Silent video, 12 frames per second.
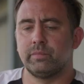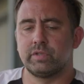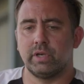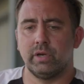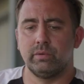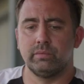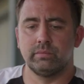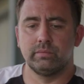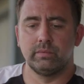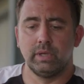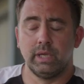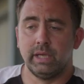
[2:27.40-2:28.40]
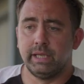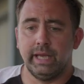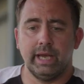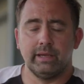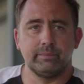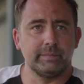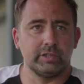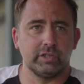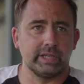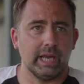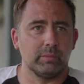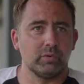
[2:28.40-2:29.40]
So yeah, it's just
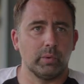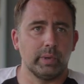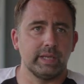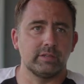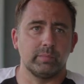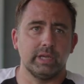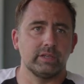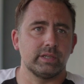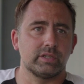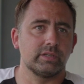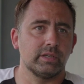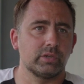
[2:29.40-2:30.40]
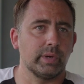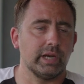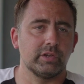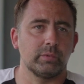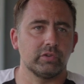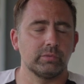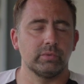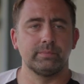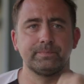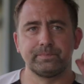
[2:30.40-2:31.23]
getting them to where we need to be as quickly as possible.